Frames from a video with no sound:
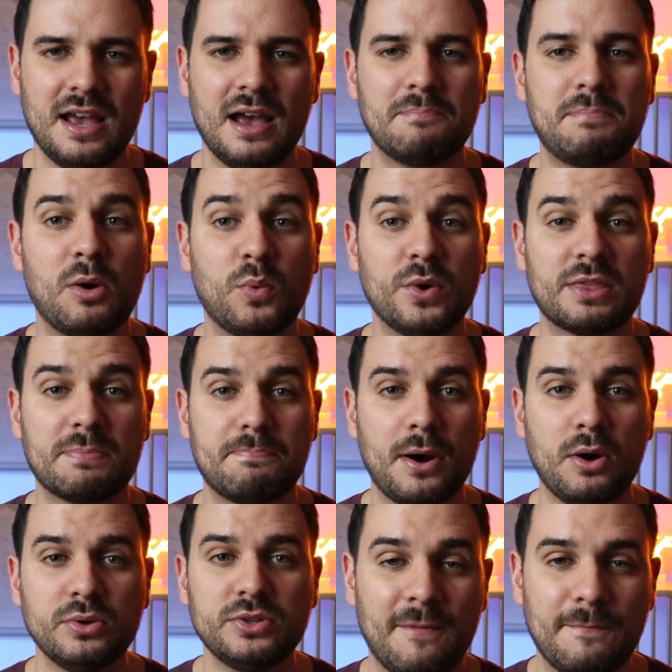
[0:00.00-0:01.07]
but with
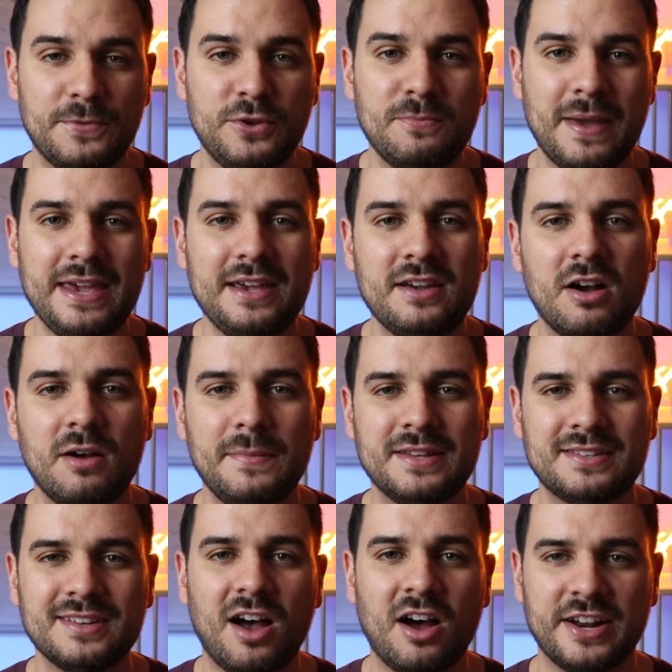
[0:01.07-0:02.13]
boats, you may come
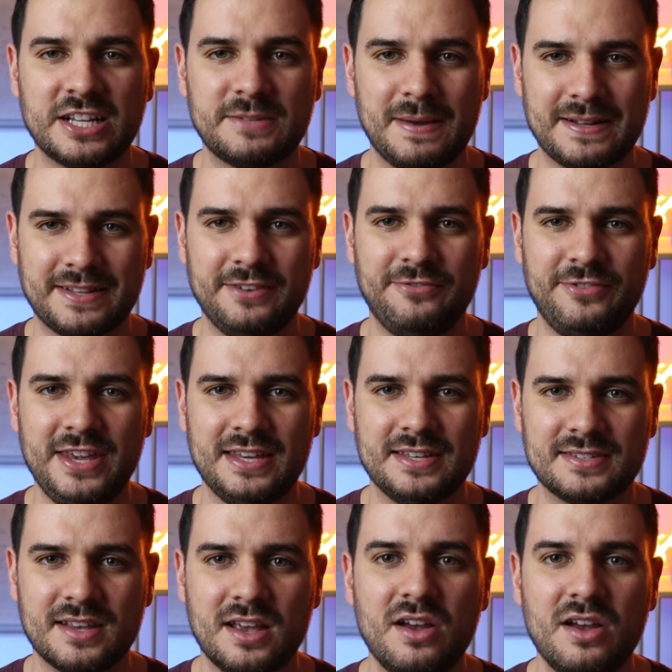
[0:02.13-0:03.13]
into unexpected fees.